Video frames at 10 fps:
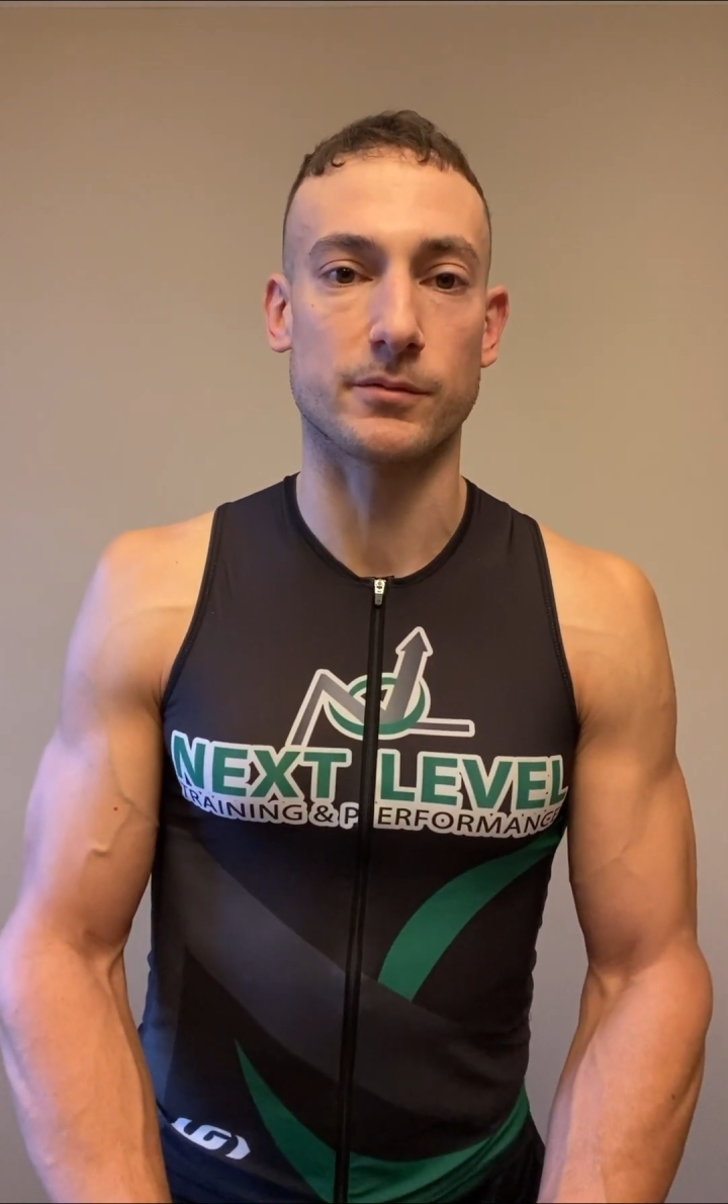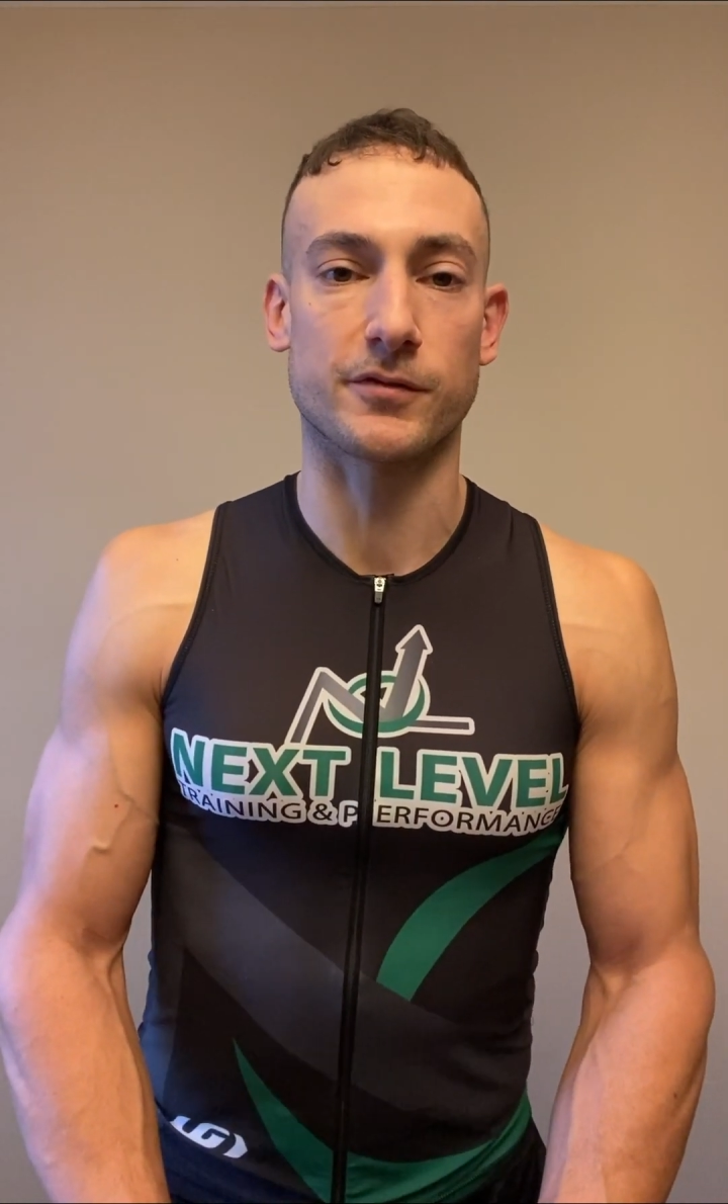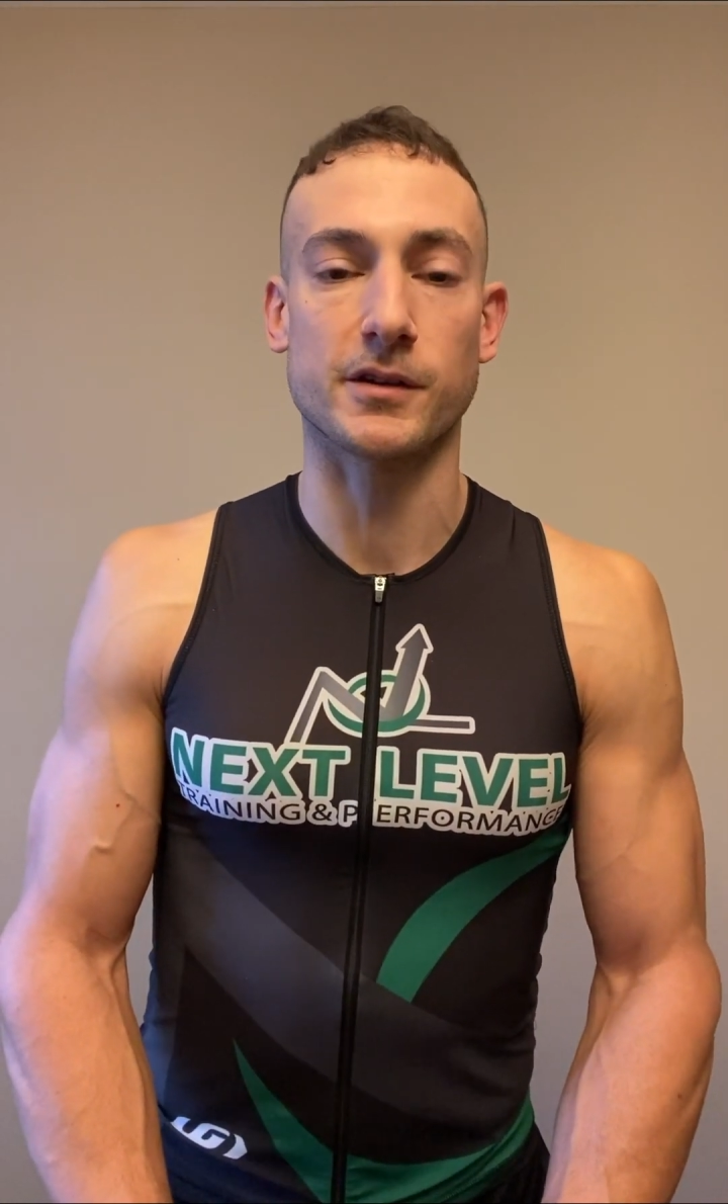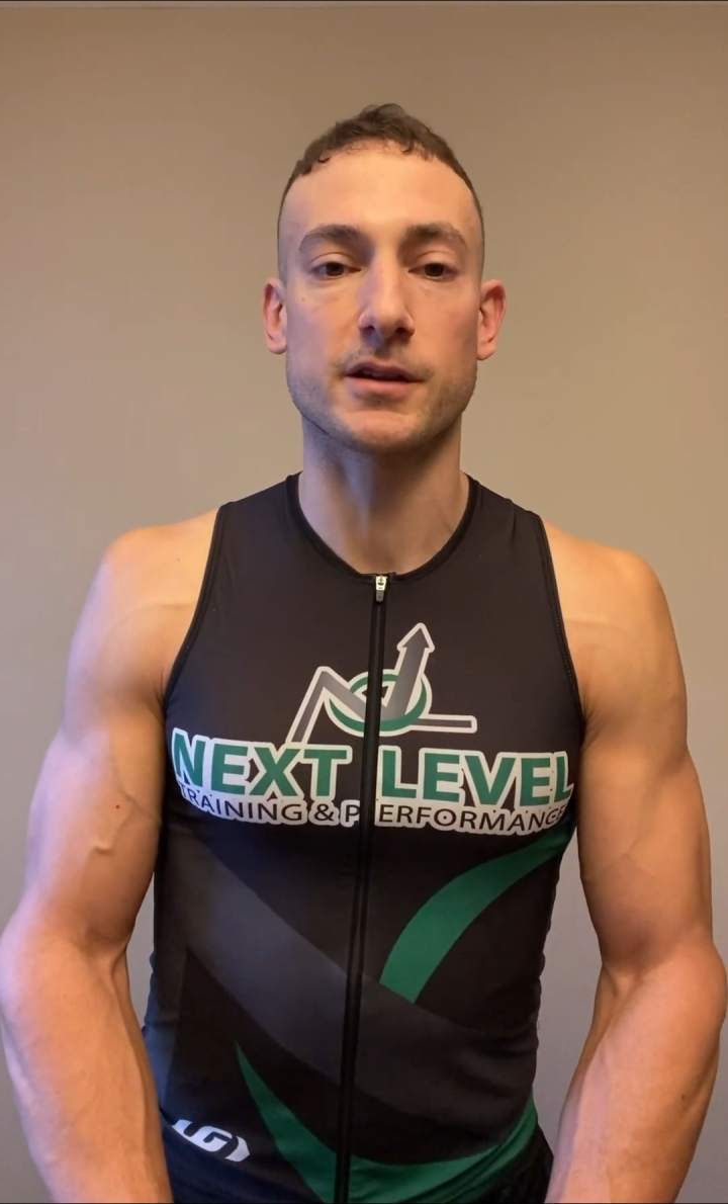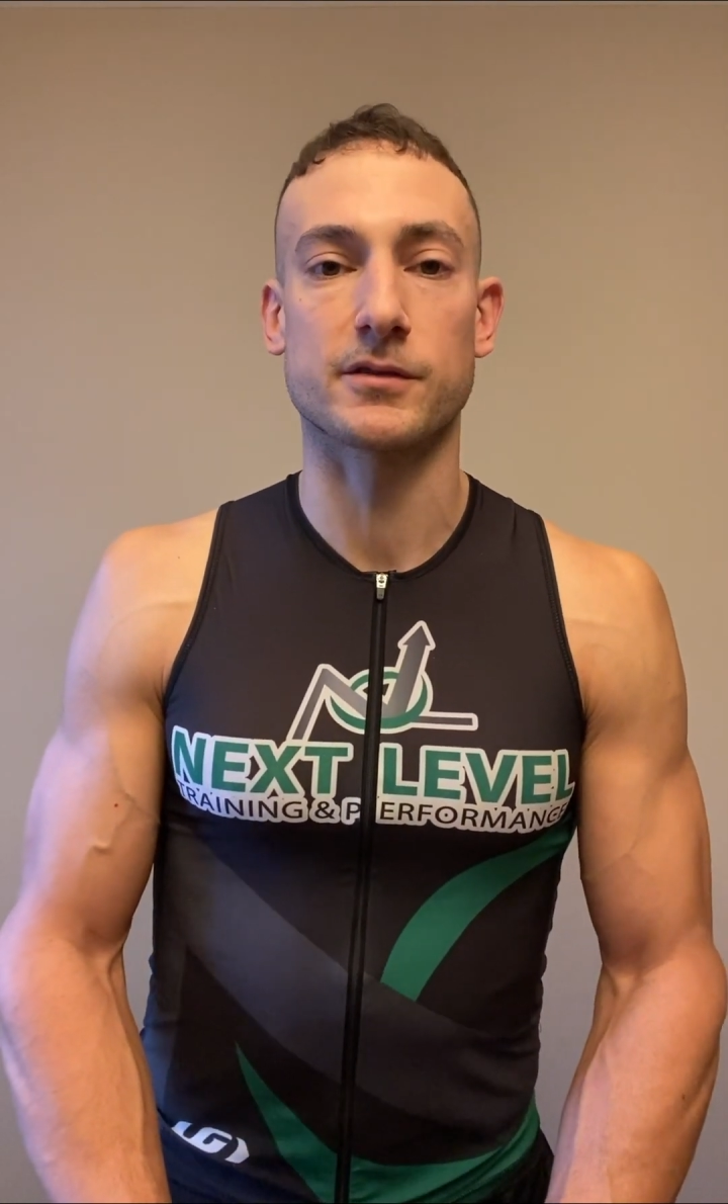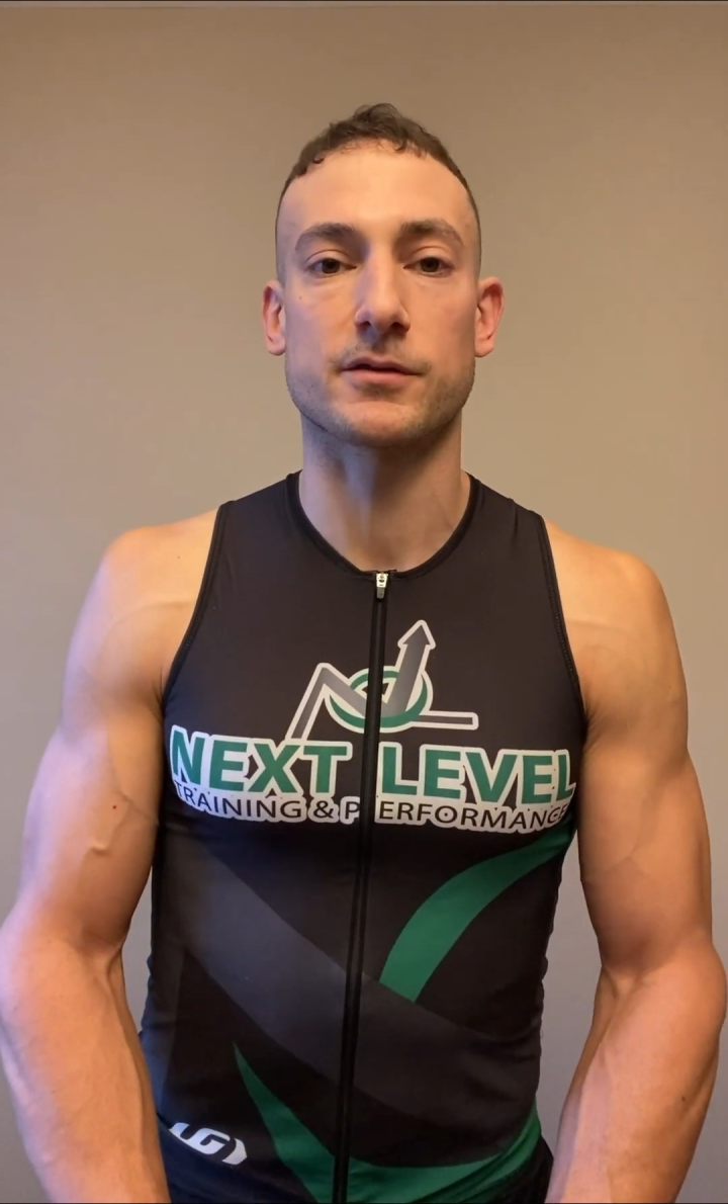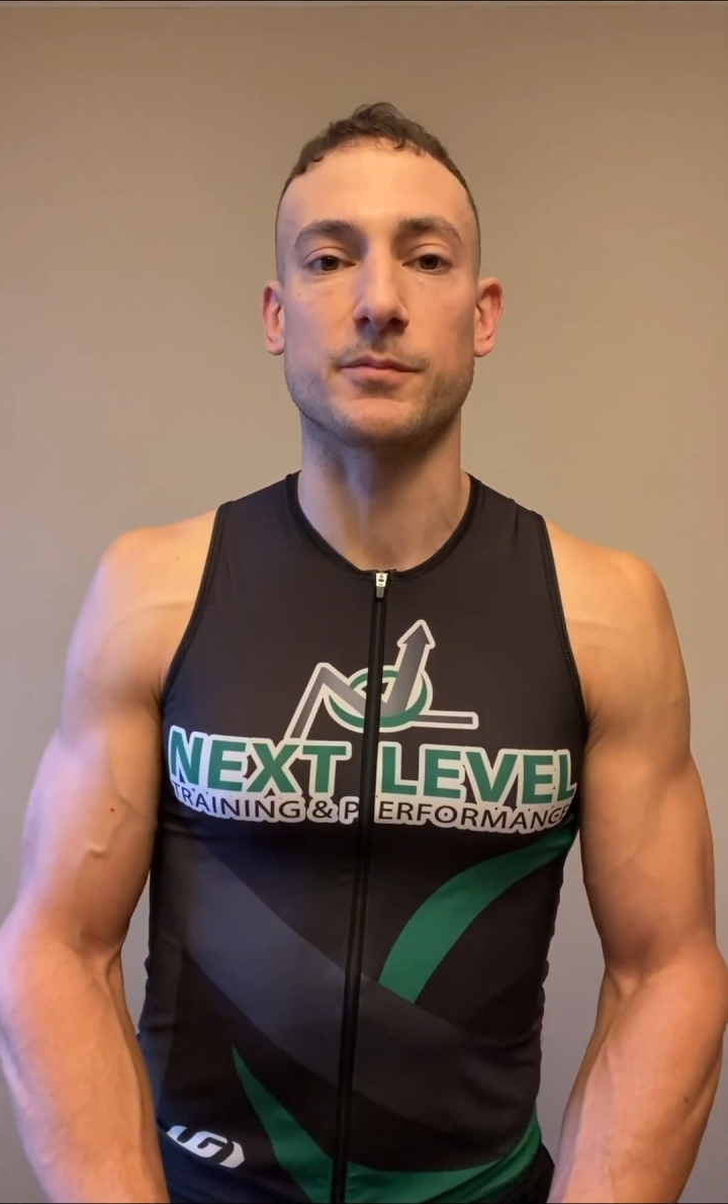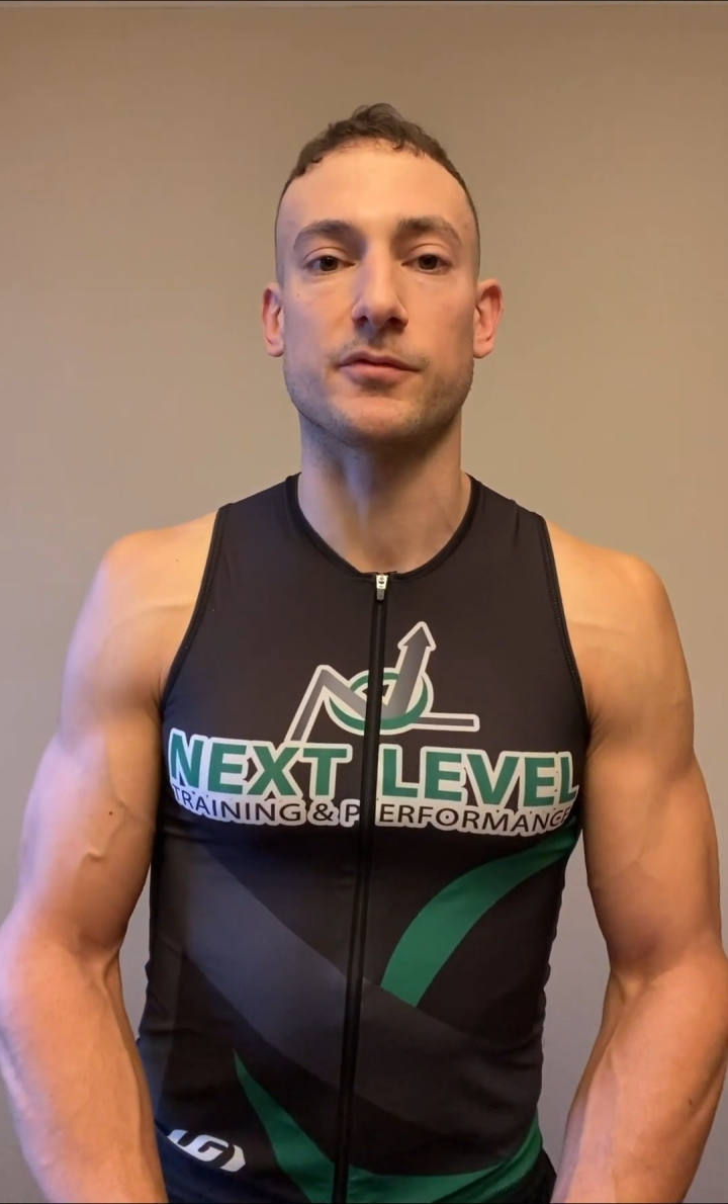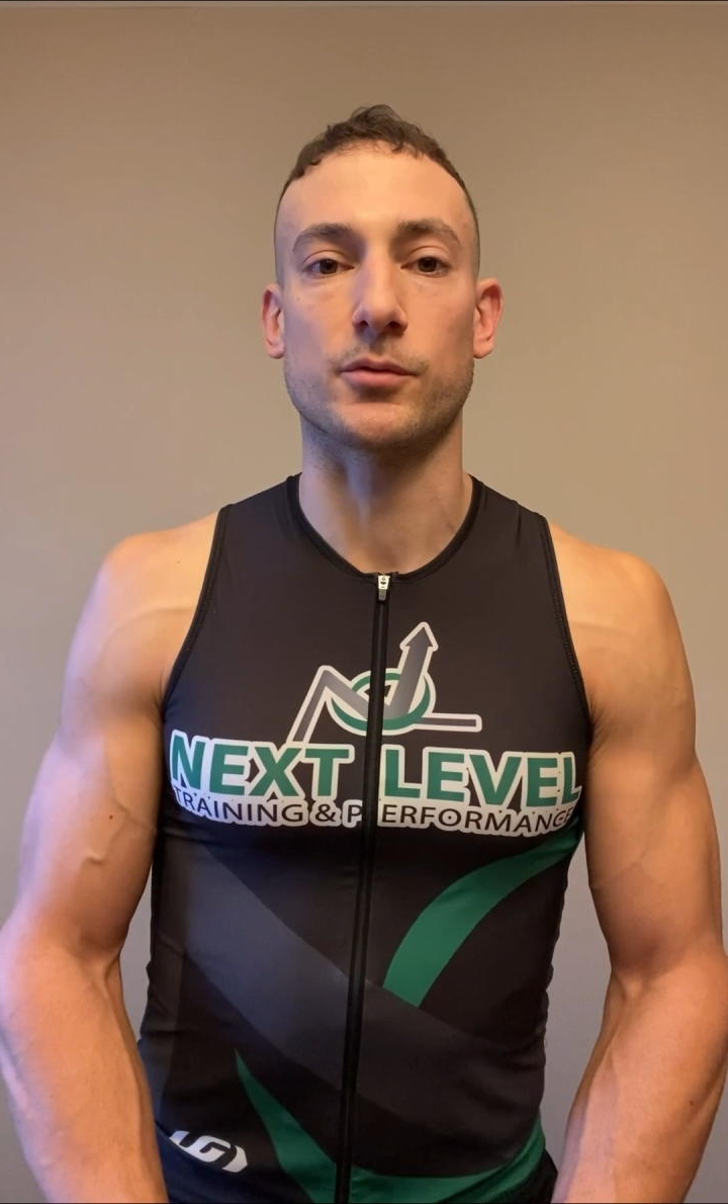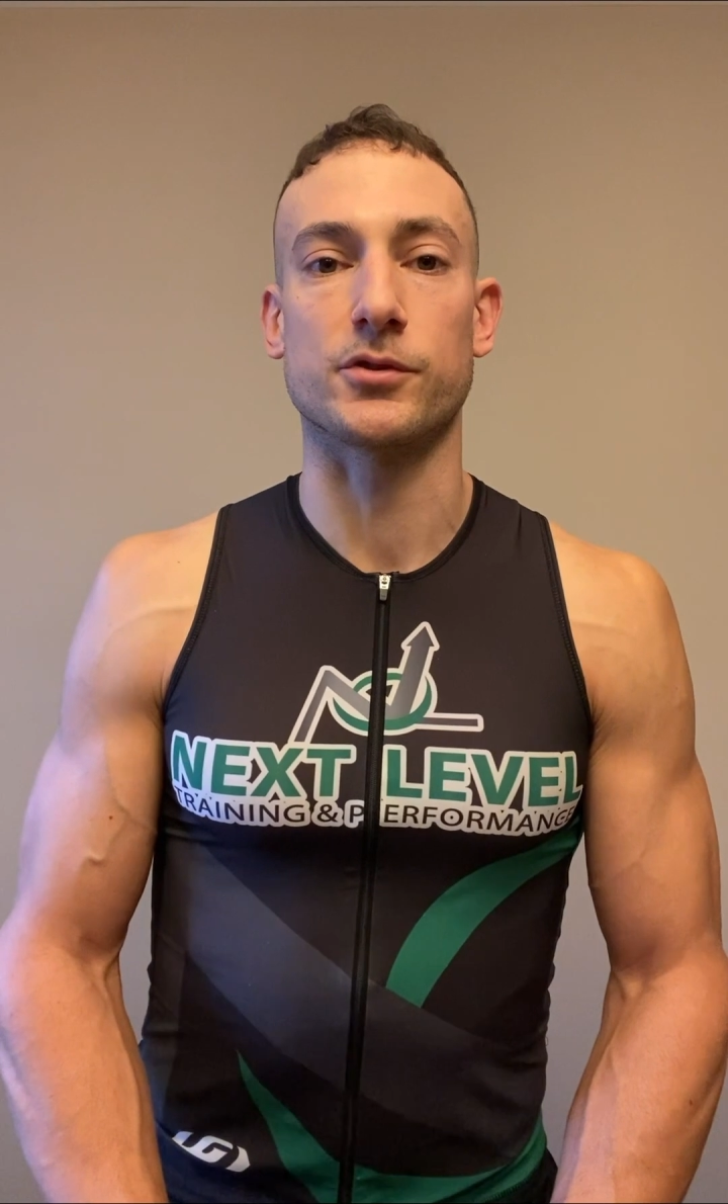fitness
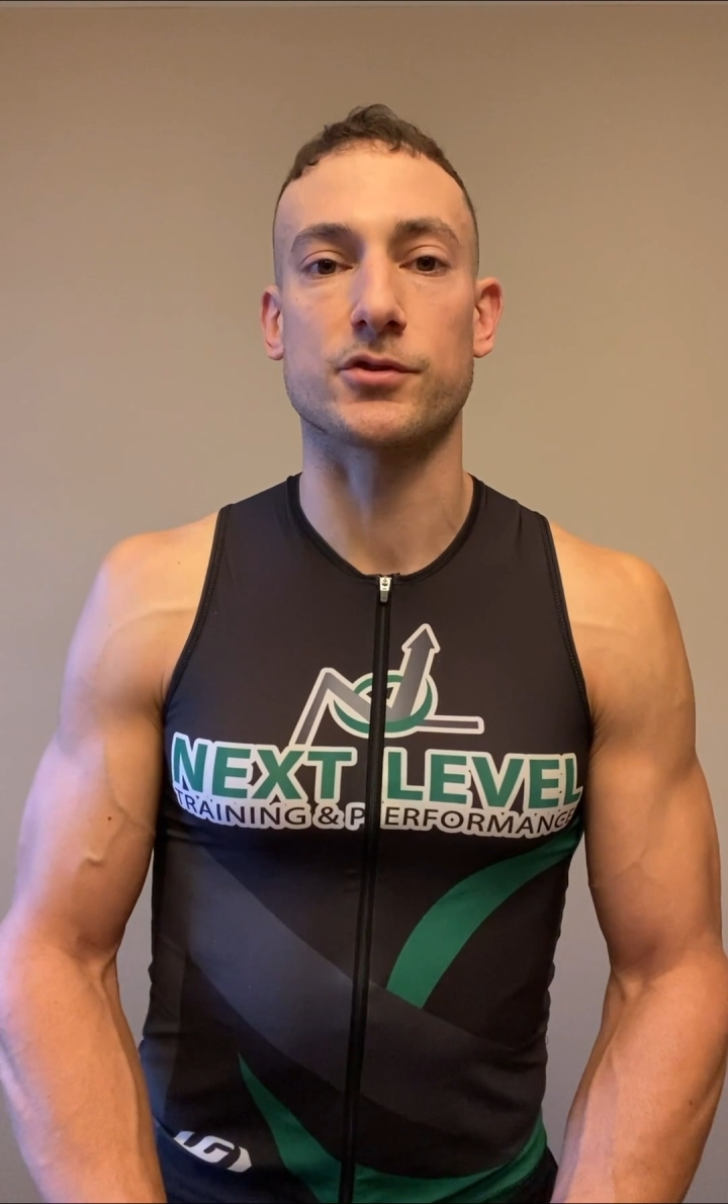before you